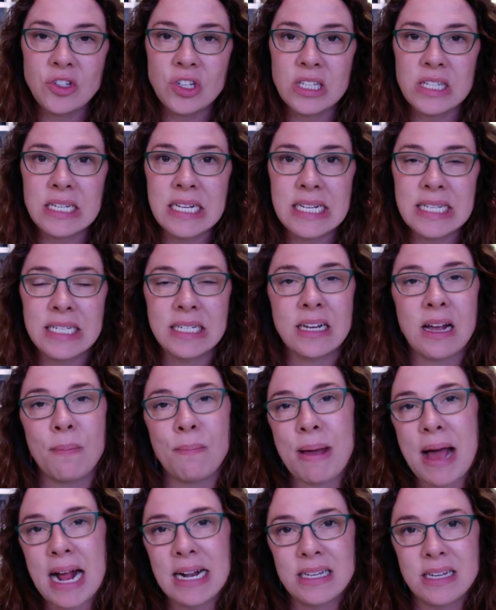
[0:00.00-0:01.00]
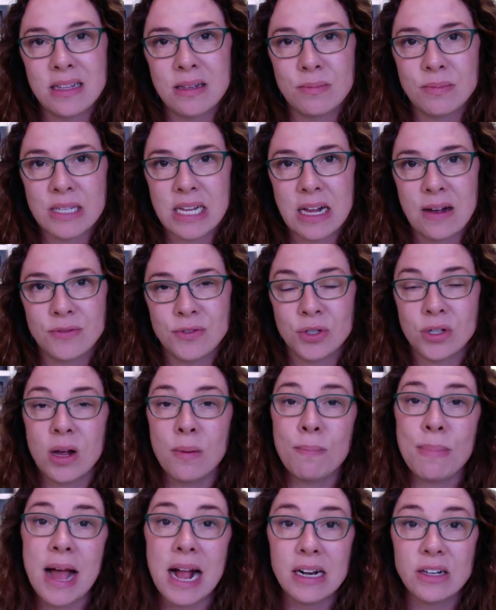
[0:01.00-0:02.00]
just needs to come back to themselves or
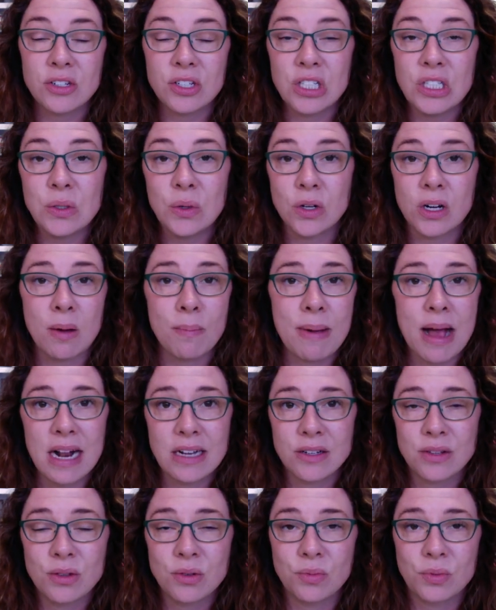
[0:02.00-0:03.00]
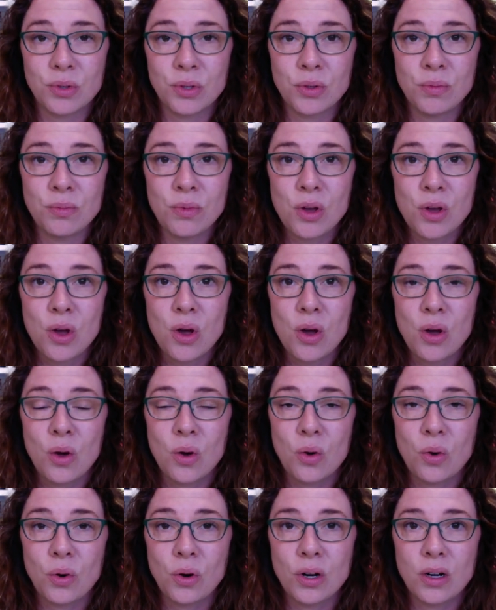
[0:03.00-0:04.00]
come back to you or come back to the room
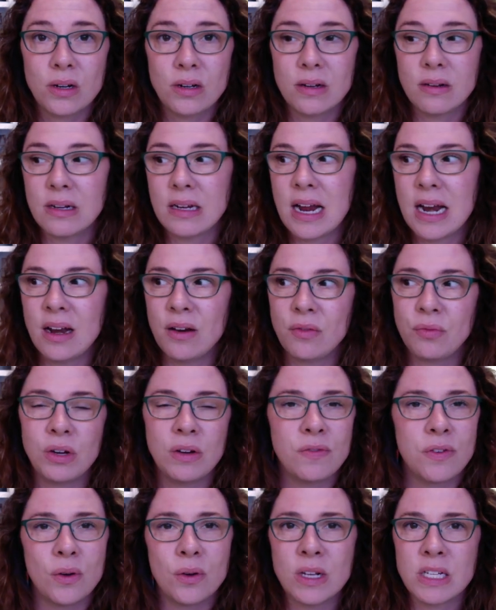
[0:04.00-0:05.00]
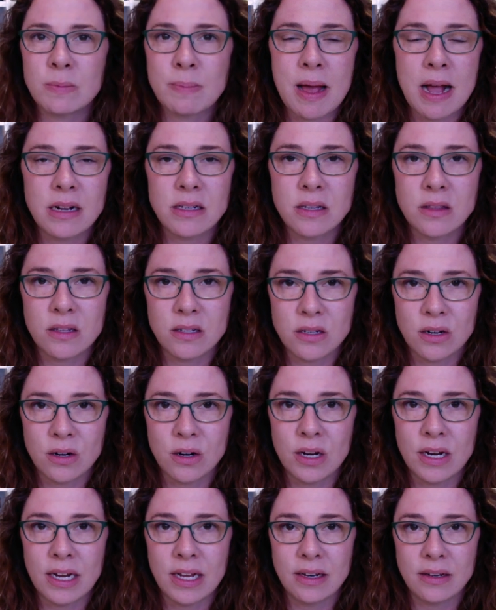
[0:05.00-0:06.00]
or kind of refocus back to the
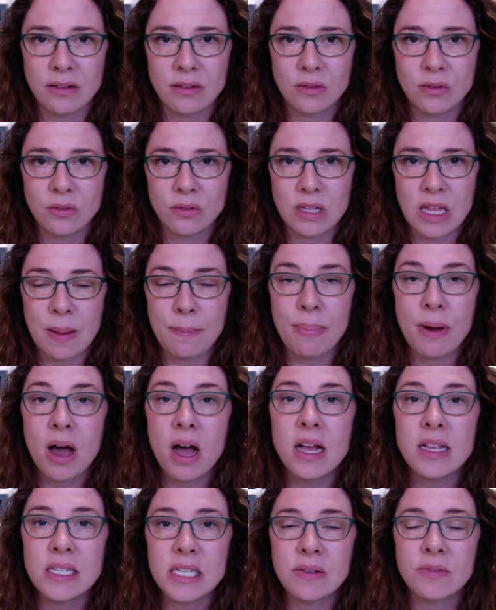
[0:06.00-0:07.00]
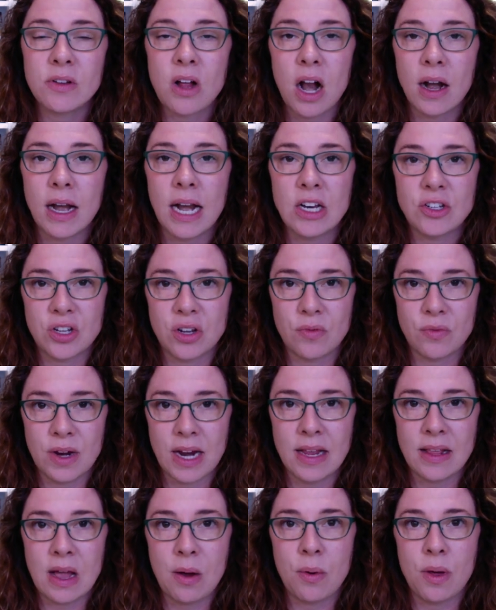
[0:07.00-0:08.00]
target. That positive cognition,
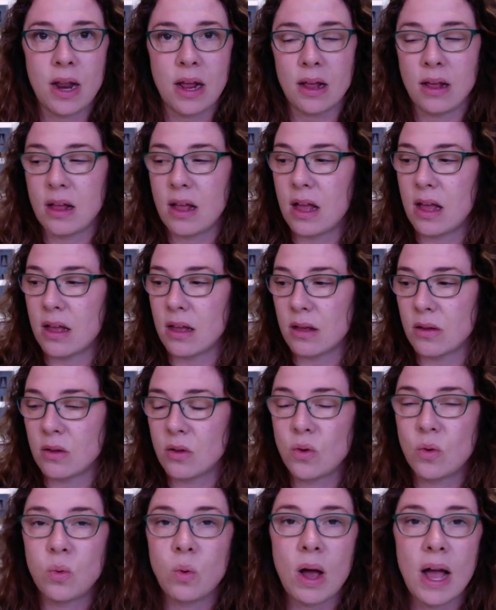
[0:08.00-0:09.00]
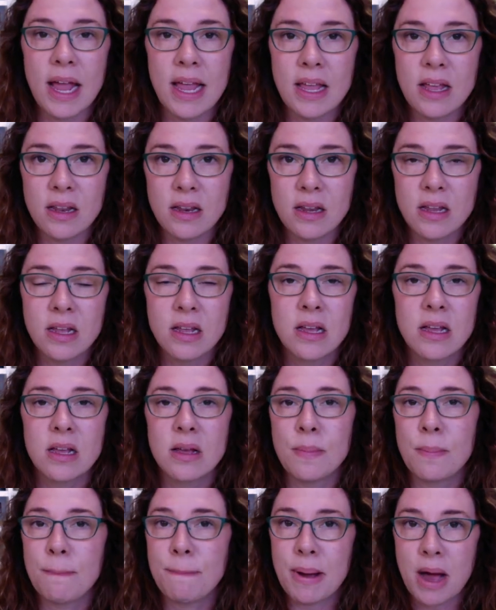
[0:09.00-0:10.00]
right? I want a quiet
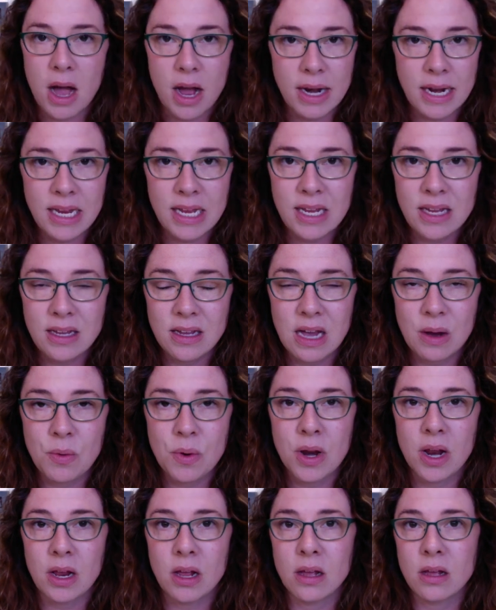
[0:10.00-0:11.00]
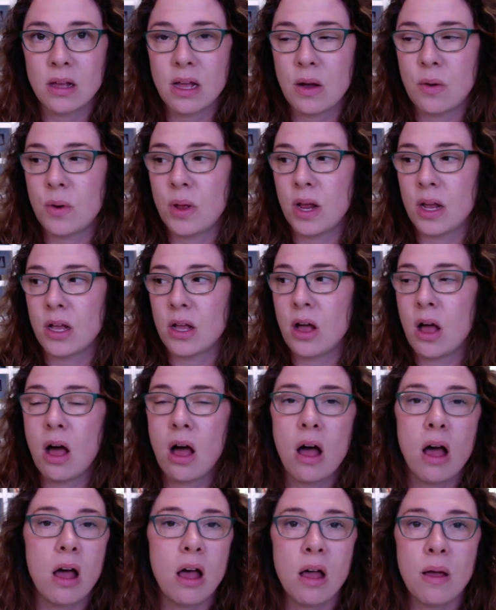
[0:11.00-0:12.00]
body. I want a
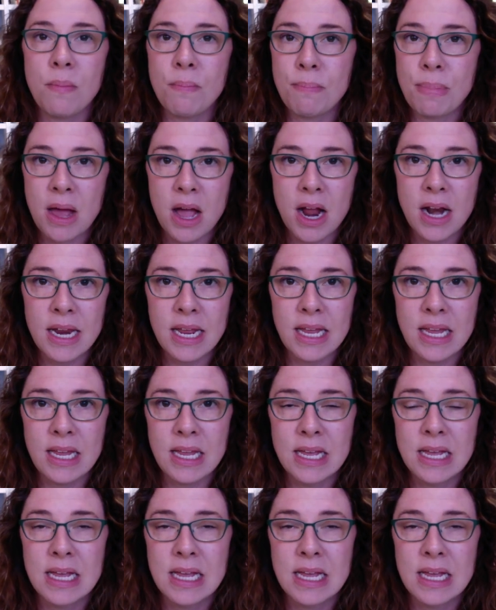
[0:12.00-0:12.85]
calm body.